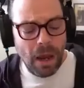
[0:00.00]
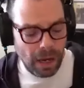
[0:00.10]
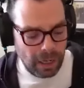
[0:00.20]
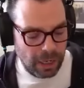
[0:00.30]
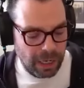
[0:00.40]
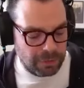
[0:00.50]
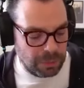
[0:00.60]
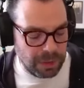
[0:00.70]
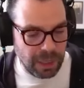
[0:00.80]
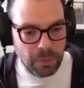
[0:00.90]
I, I have to
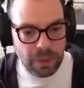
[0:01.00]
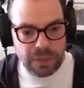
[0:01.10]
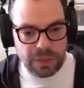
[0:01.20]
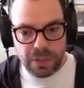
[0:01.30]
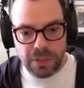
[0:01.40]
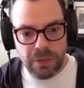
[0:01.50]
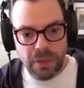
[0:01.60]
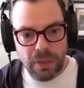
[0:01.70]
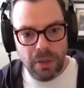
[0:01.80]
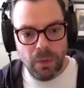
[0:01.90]
admit that was
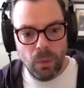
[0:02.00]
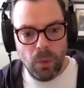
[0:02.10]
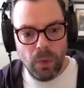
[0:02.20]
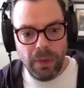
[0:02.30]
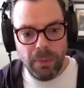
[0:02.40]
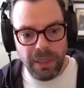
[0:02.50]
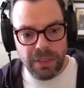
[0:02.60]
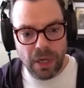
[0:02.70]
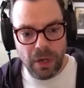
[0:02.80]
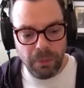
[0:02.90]
one of the
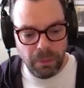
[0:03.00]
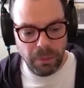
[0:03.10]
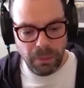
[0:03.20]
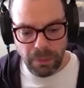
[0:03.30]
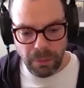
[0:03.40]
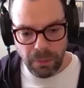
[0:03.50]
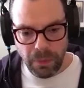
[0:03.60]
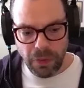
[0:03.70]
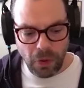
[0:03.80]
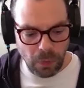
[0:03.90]
bits I
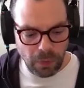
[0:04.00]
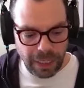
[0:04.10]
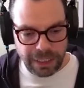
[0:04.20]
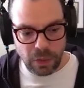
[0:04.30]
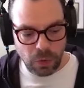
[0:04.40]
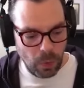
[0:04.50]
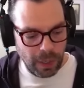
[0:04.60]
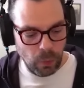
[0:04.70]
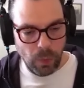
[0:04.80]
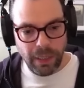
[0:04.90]
thought they did
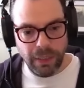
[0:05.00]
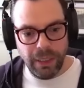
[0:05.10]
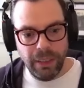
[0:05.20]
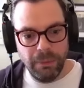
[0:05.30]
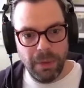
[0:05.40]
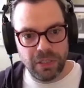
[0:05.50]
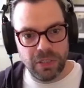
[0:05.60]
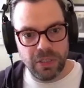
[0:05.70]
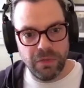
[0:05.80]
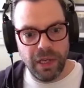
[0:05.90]
quite well in
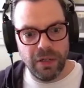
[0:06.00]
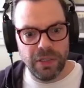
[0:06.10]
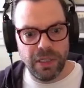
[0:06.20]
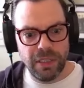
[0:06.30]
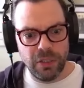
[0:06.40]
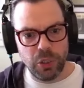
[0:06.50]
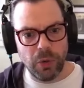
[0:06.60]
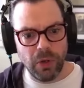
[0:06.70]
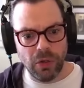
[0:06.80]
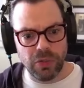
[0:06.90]
Masters of the Air. They did show
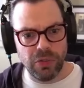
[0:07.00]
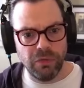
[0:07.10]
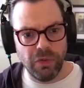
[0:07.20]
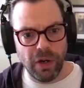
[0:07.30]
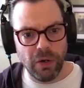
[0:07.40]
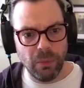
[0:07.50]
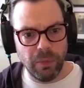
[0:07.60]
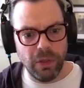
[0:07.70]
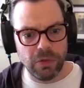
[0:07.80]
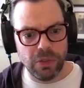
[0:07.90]
an oxygen fire
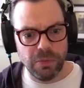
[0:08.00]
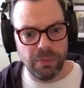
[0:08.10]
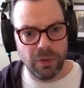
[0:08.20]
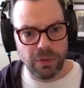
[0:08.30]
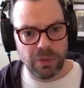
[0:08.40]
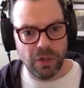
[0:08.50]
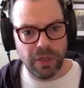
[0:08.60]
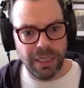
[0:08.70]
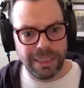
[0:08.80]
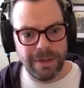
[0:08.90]
when the oxygen bottles got
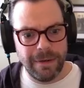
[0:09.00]
hit,